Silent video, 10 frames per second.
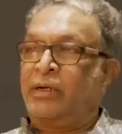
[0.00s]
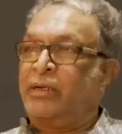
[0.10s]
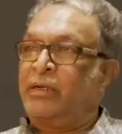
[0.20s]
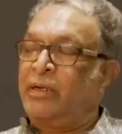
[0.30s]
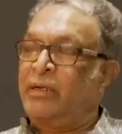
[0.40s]
I
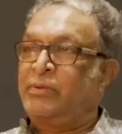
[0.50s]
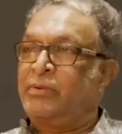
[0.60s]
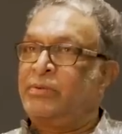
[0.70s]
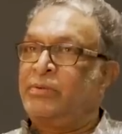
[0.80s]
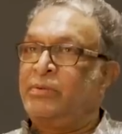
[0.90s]
have
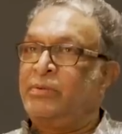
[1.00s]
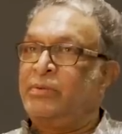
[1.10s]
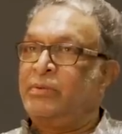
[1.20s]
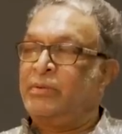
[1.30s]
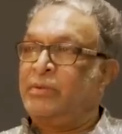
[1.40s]
to
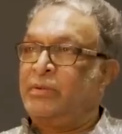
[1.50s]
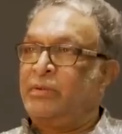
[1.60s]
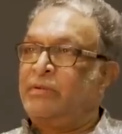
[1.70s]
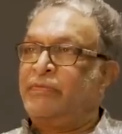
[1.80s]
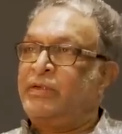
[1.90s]

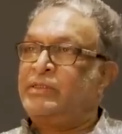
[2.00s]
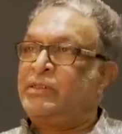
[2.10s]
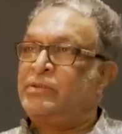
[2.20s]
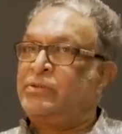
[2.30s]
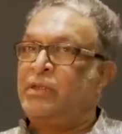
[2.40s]
finish
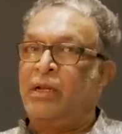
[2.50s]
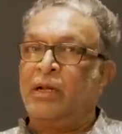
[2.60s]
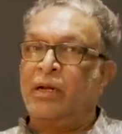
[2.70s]
the shit.